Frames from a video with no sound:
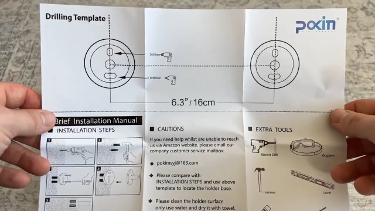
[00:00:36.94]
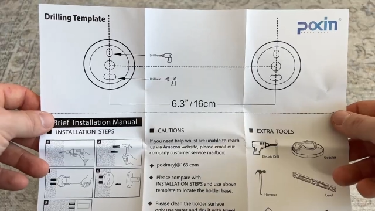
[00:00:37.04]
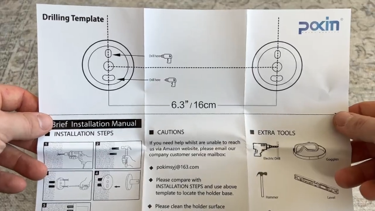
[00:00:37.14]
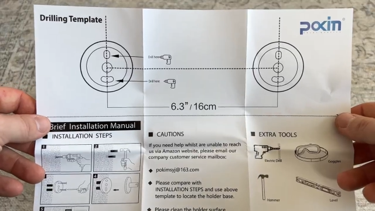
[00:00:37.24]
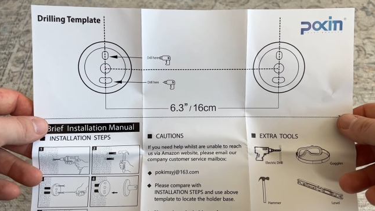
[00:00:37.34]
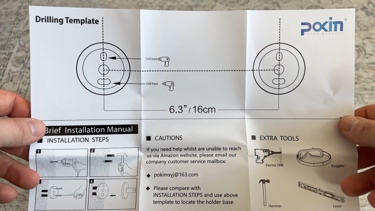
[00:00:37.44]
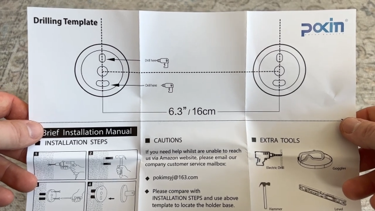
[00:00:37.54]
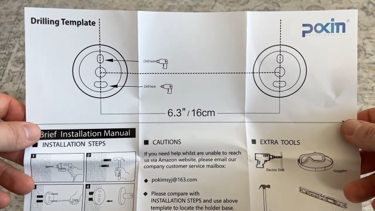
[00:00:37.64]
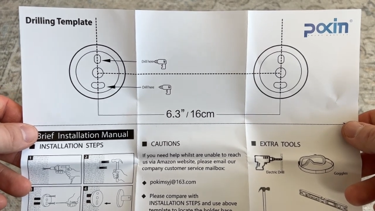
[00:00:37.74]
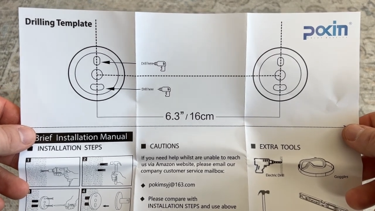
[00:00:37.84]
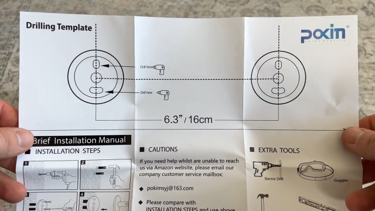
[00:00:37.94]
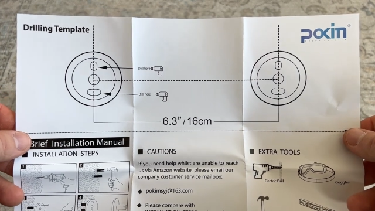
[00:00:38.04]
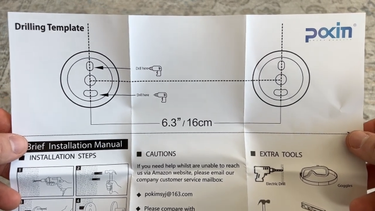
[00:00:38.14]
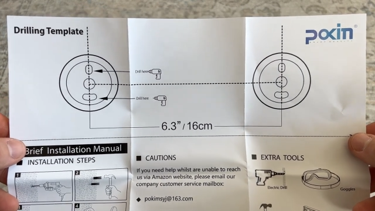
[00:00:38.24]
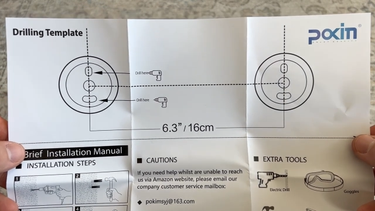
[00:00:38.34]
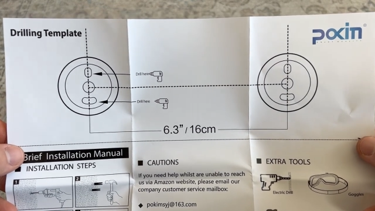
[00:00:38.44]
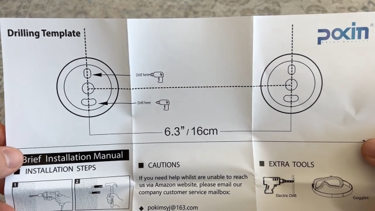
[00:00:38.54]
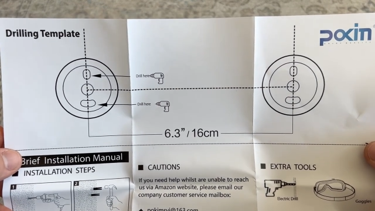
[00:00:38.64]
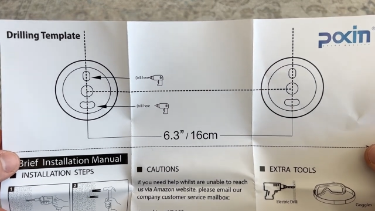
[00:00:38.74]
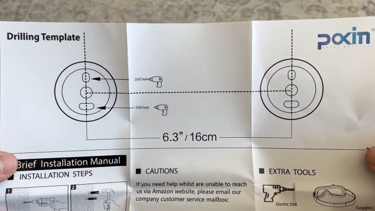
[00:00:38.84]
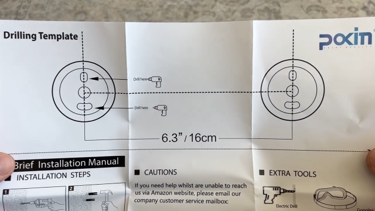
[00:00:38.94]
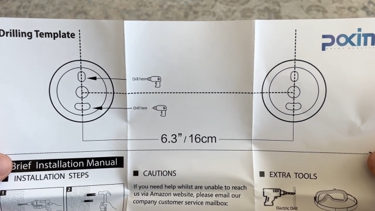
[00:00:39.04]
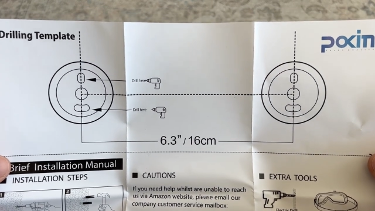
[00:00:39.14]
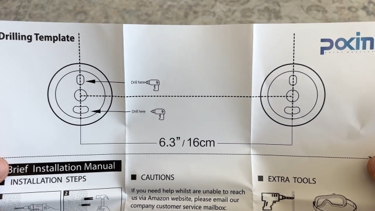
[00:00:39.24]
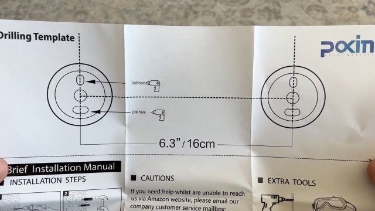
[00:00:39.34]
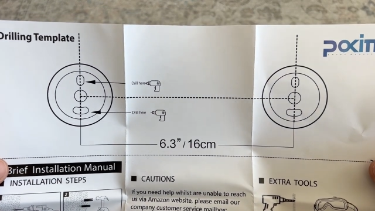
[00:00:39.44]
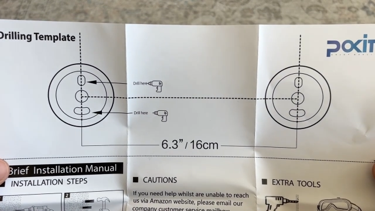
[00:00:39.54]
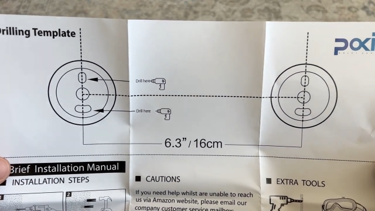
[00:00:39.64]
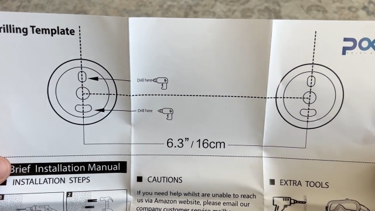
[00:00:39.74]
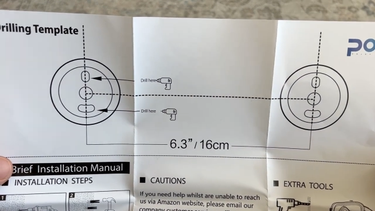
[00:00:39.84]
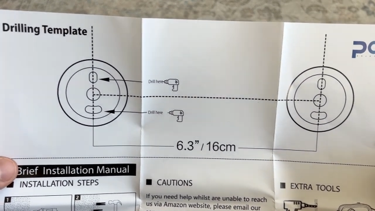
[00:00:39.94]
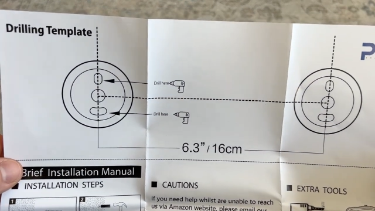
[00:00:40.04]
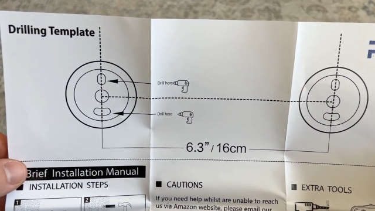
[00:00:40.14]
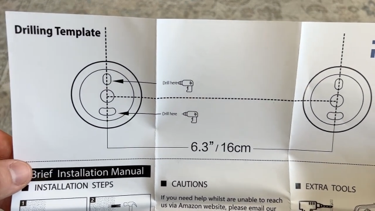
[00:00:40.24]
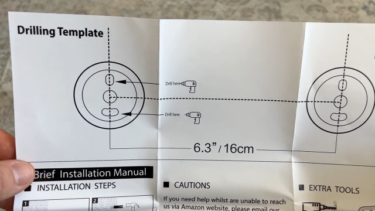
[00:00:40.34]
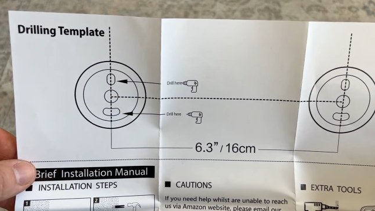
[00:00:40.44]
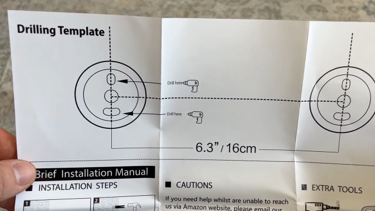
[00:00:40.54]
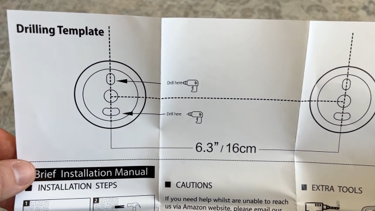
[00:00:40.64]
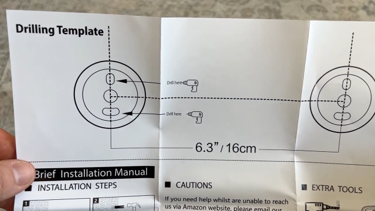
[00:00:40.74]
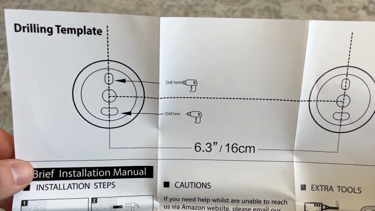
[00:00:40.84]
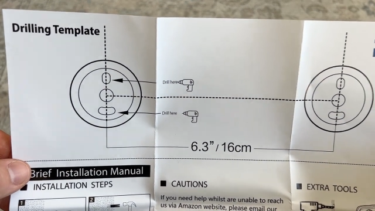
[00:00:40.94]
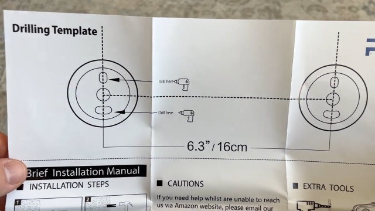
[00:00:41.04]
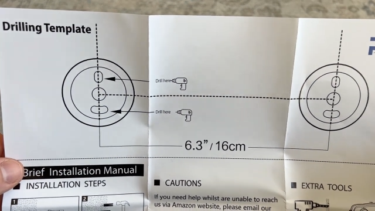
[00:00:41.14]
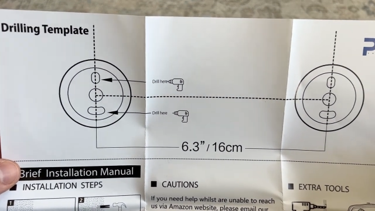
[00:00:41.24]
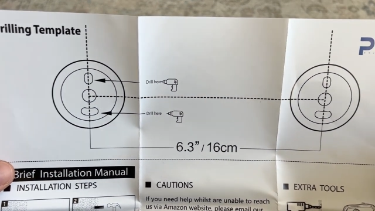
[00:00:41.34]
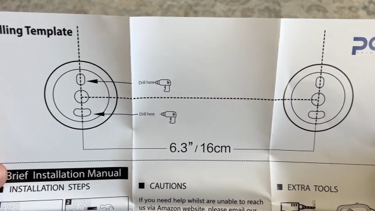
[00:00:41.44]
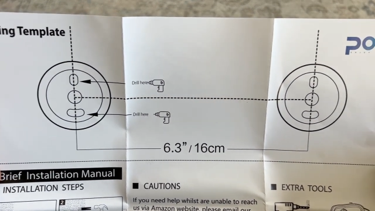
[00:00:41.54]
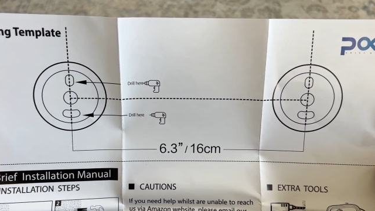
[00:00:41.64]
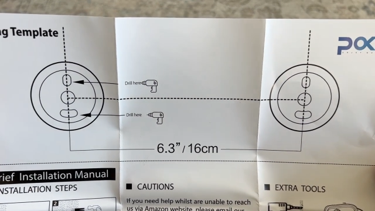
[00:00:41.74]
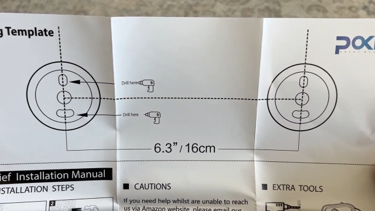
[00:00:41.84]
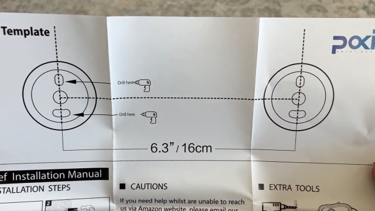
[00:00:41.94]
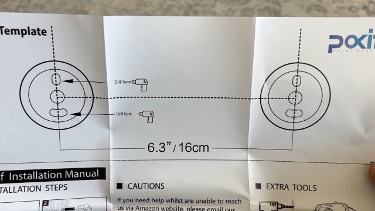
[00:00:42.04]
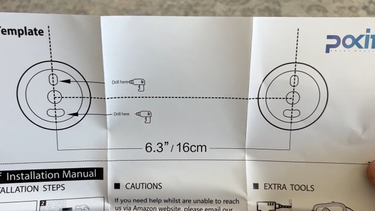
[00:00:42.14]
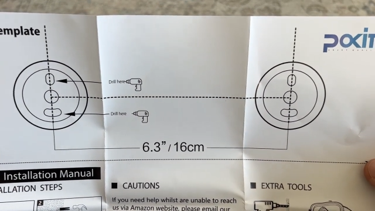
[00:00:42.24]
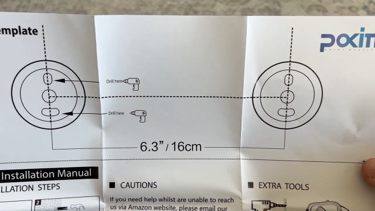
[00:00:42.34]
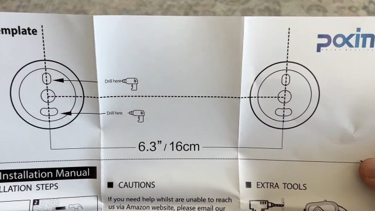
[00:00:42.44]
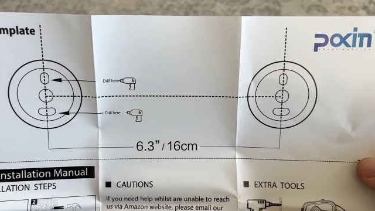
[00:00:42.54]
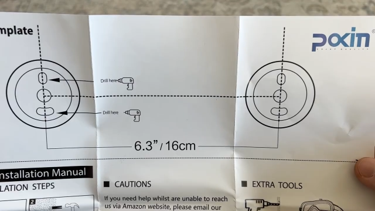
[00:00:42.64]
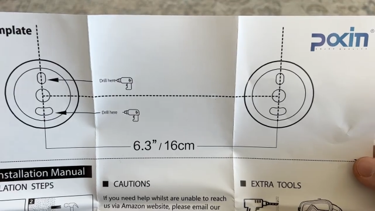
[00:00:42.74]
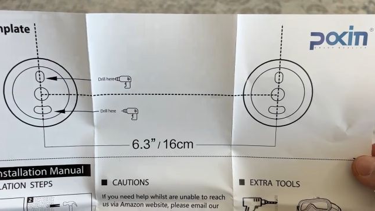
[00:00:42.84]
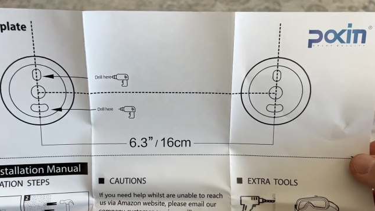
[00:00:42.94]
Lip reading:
[unreadable: no face in view]